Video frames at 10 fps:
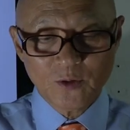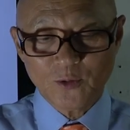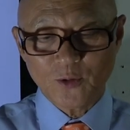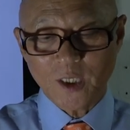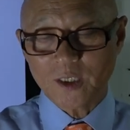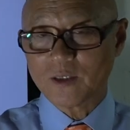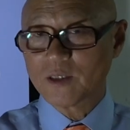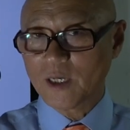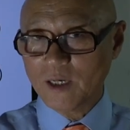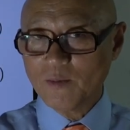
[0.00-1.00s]
who is
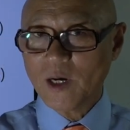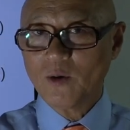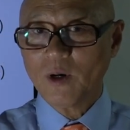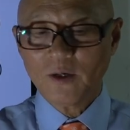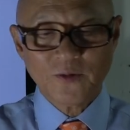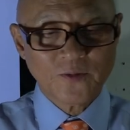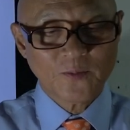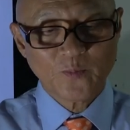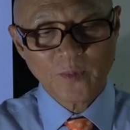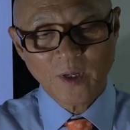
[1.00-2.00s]
still my wife
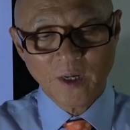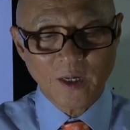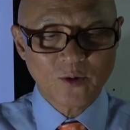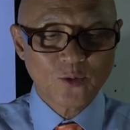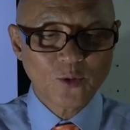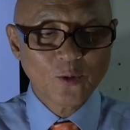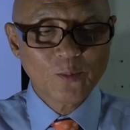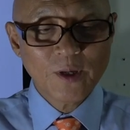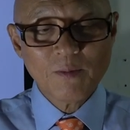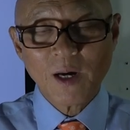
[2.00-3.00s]
and who will
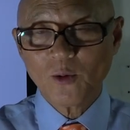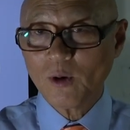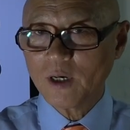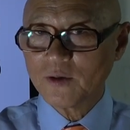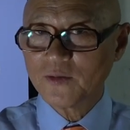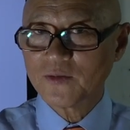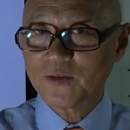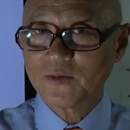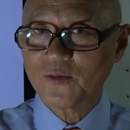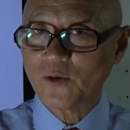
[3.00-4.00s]
be my wife
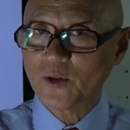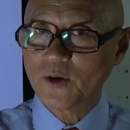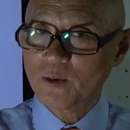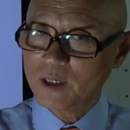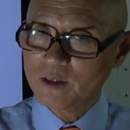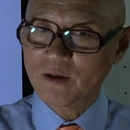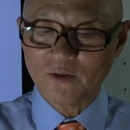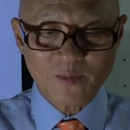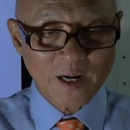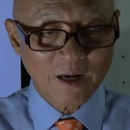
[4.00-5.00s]
for the rest
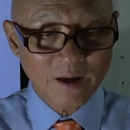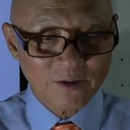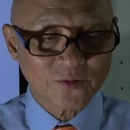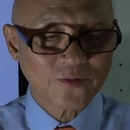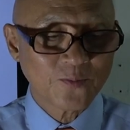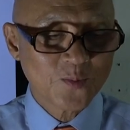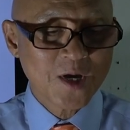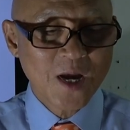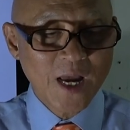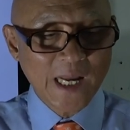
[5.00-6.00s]
of my life.
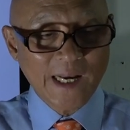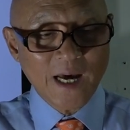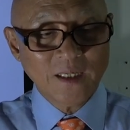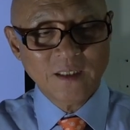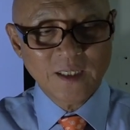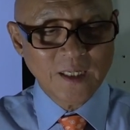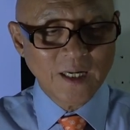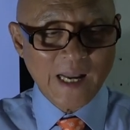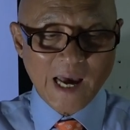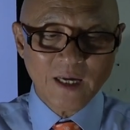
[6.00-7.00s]

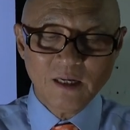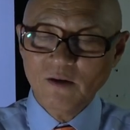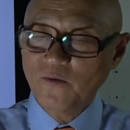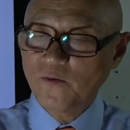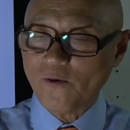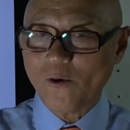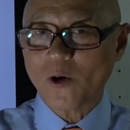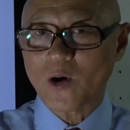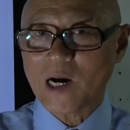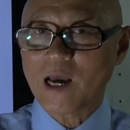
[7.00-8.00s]

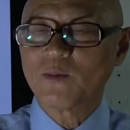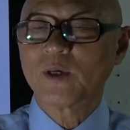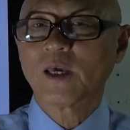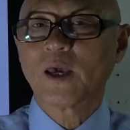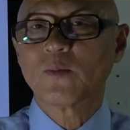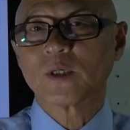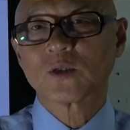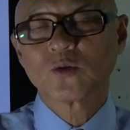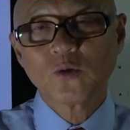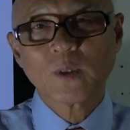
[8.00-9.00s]
1994, I became a
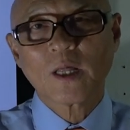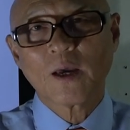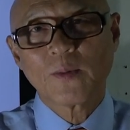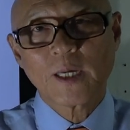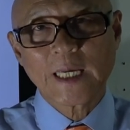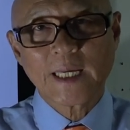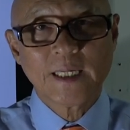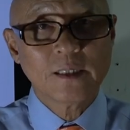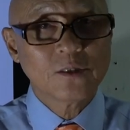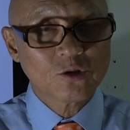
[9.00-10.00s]
scuba diving
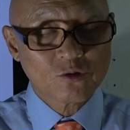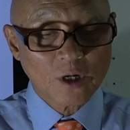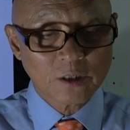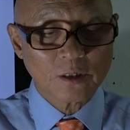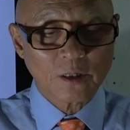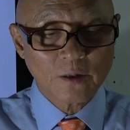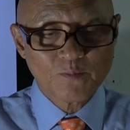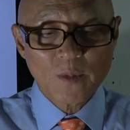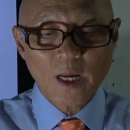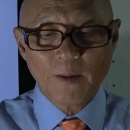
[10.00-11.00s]
instructor,
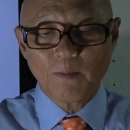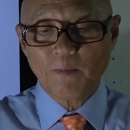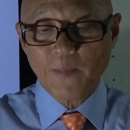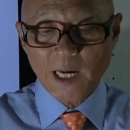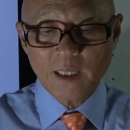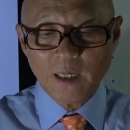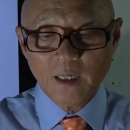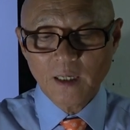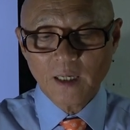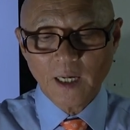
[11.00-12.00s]

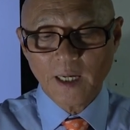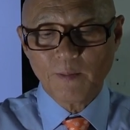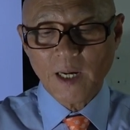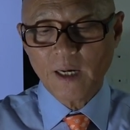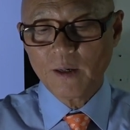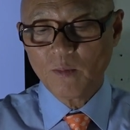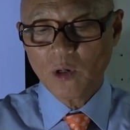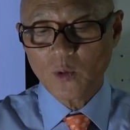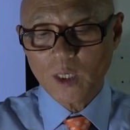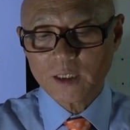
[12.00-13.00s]
Paddy, and my
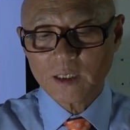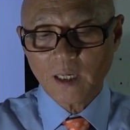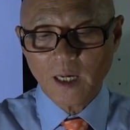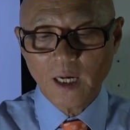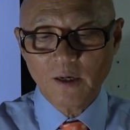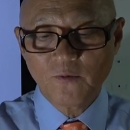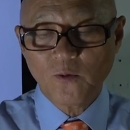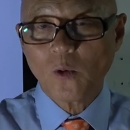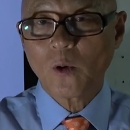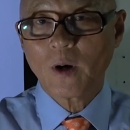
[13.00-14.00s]
number was
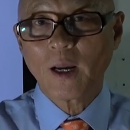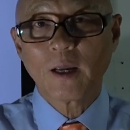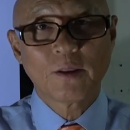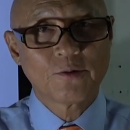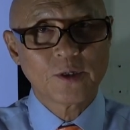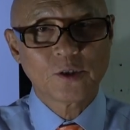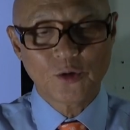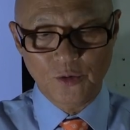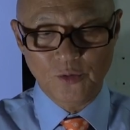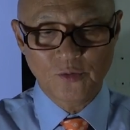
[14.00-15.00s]

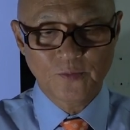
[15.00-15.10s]
84832.